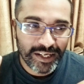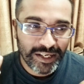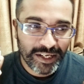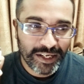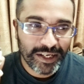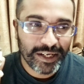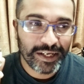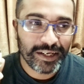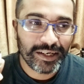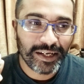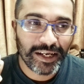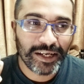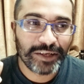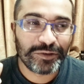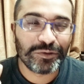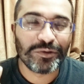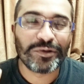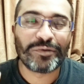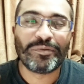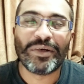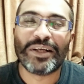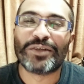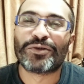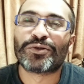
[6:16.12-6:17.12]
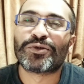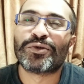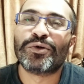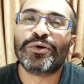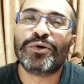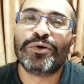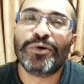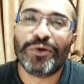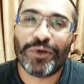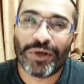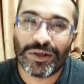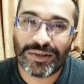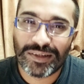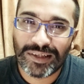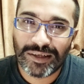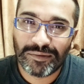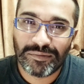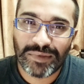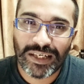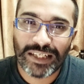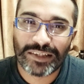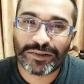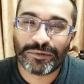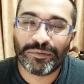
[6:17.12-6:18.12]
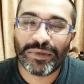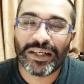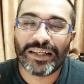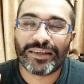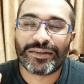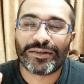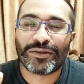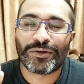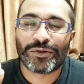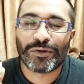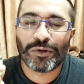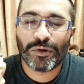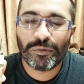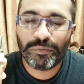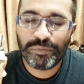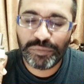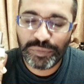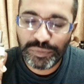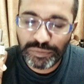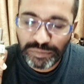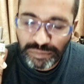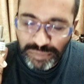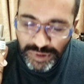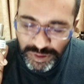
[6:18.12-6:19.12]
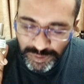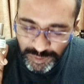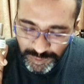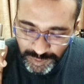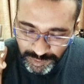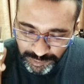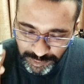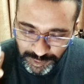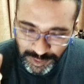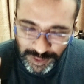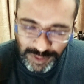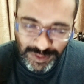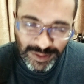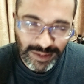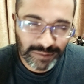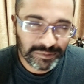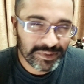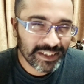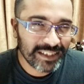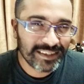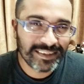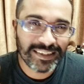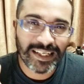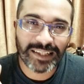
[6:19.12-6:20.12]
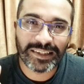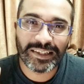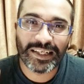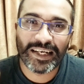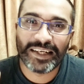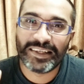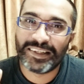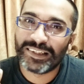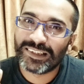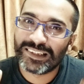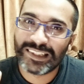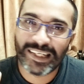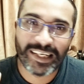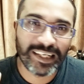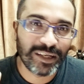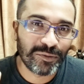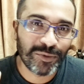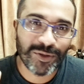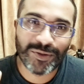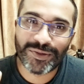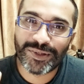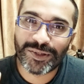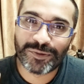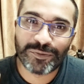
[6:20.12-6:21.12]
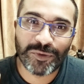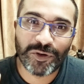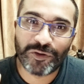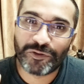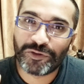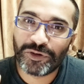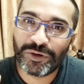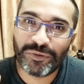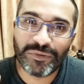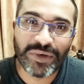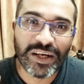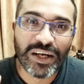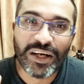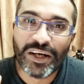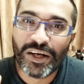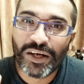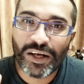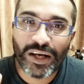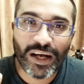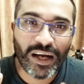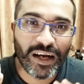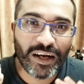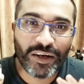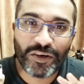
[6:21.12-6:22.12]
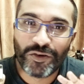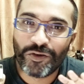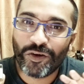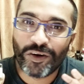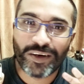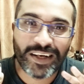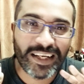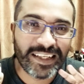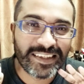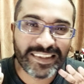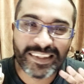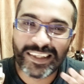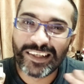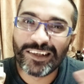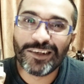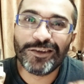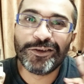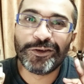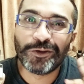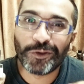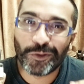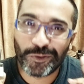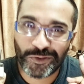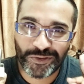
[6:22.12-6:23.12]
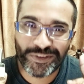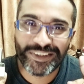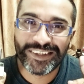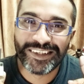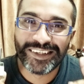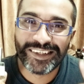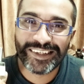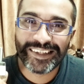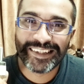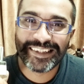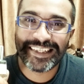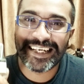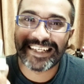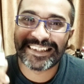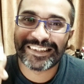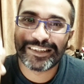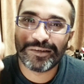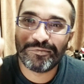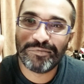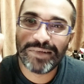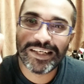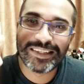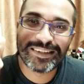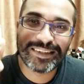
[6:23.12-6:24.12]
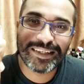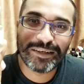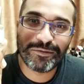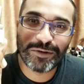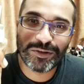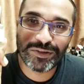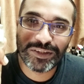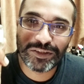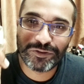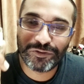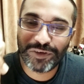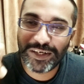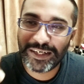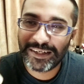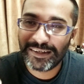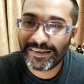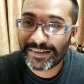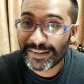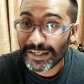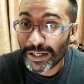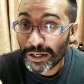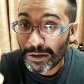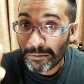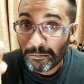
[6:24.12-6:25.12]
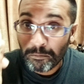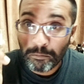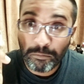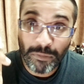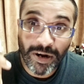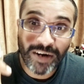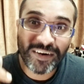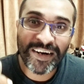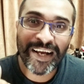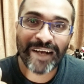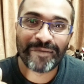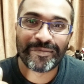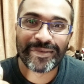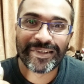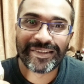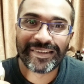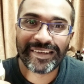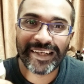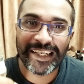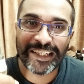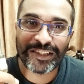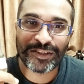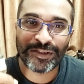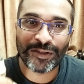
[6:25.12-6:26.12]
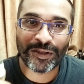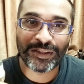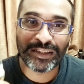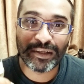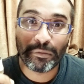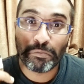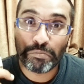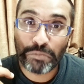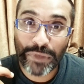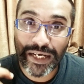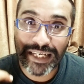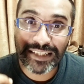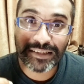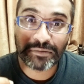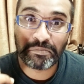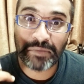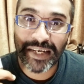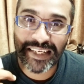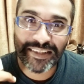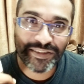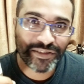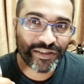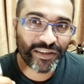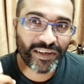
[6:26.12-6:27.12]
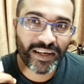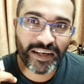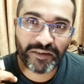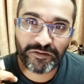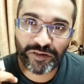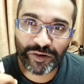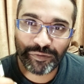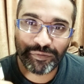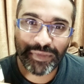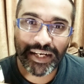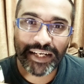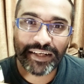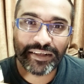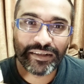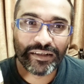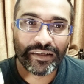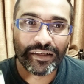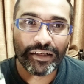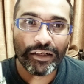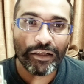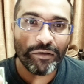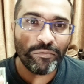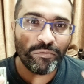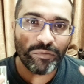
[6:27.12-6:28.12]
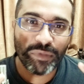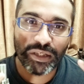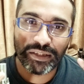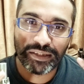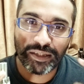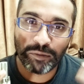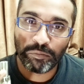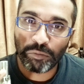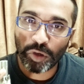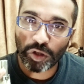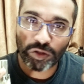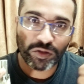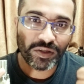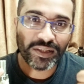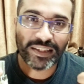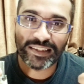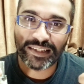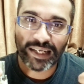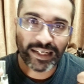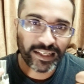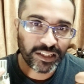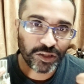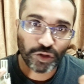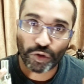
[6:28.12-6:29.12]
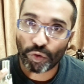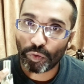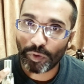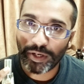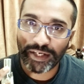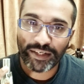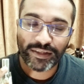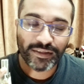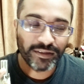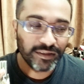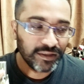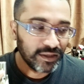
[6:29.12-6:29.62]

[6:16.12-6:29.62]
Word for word: it, it will smell so good on them it smells so beautiful on them there's nothing i dislike about this perfume uh, not a single note that's the best thing about this fragrance perhaps it's not the best Mancera i ever made but the bottle design is great